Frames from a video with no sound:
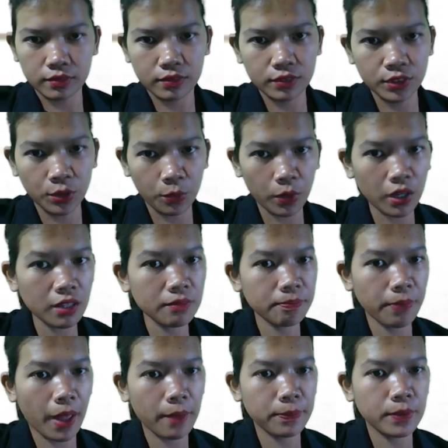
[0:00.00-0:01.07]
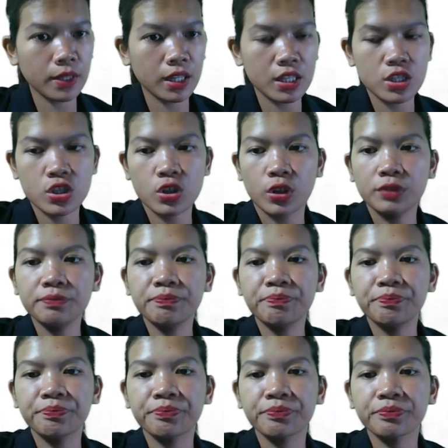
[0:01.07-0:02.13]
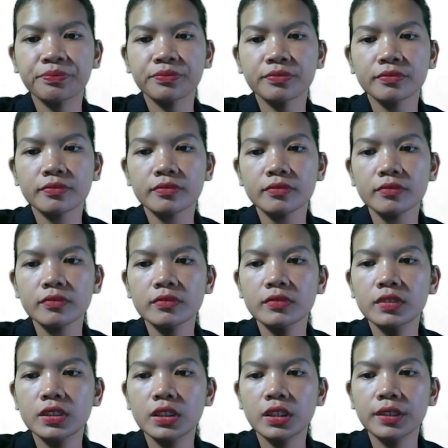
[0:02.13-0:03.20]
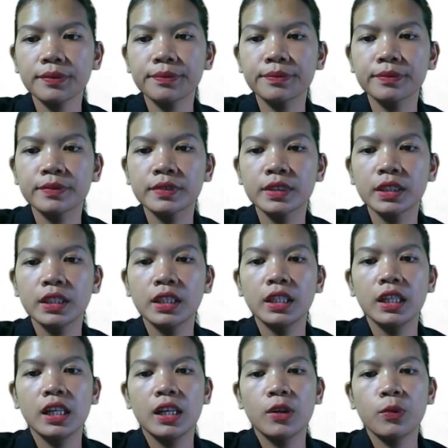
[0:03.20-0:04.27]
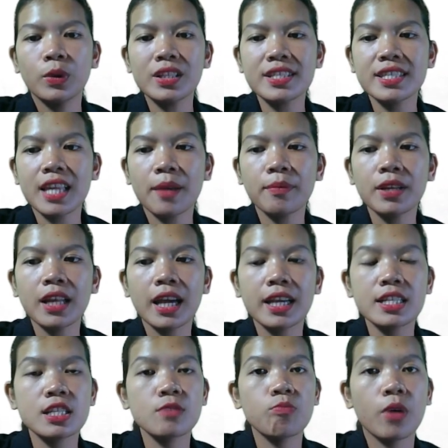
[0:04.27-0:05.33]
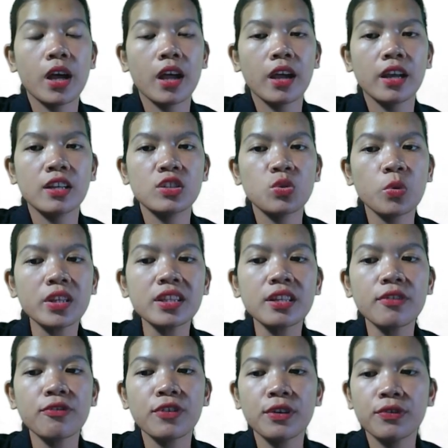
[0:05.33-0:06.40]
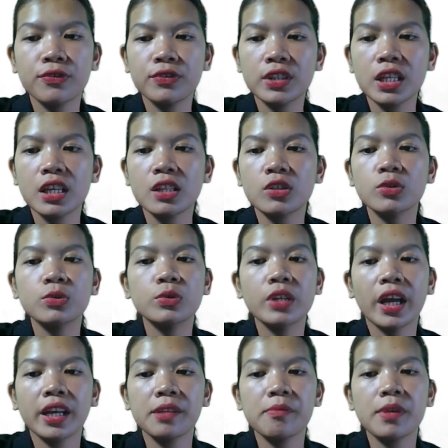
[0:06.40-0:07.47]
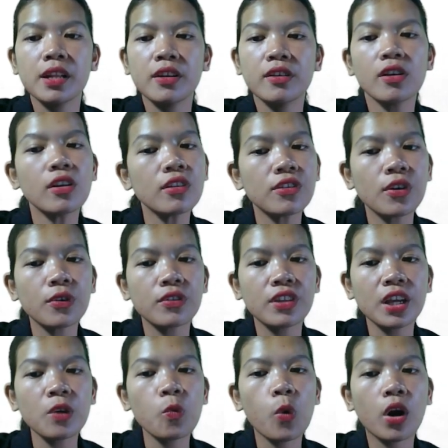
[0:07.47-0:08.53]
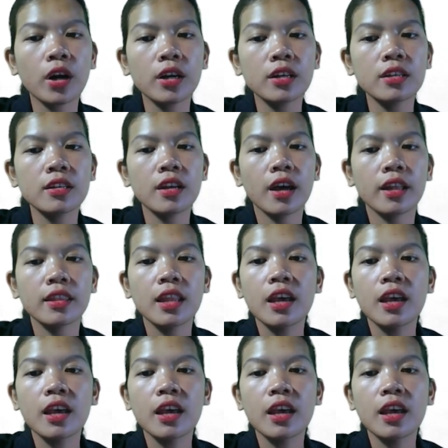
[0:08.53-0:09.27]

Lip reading: the world population, no, will stabilize by 2050 to 9 billion, although they warn that